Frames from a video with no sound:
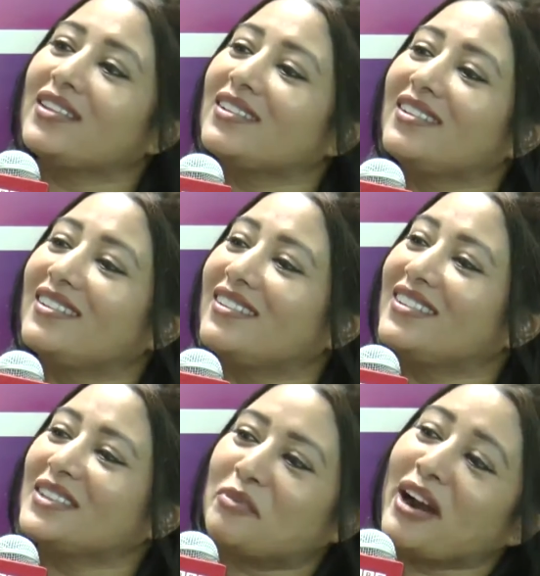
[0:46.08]

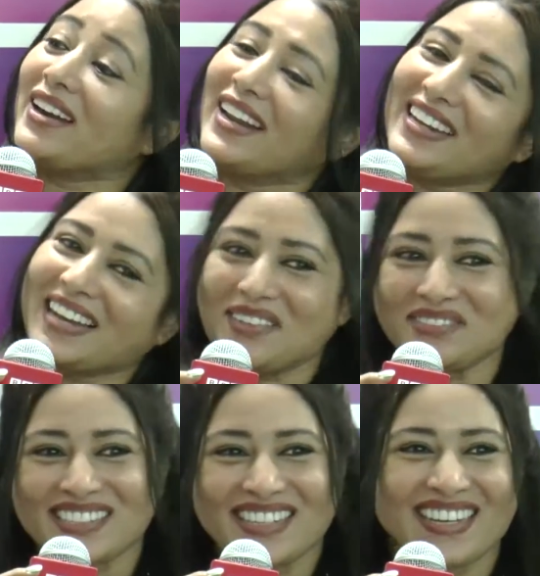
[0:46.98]
the bread lady
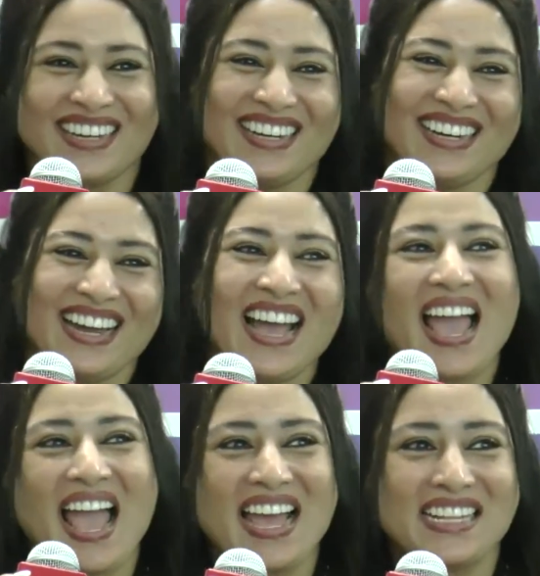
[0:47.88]
comes,
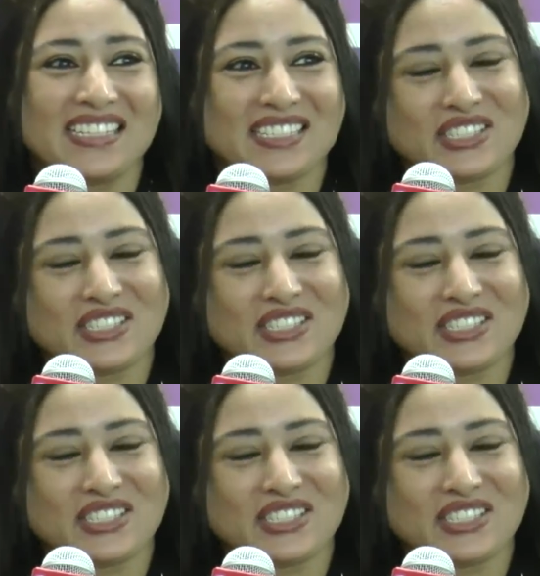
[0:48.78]
and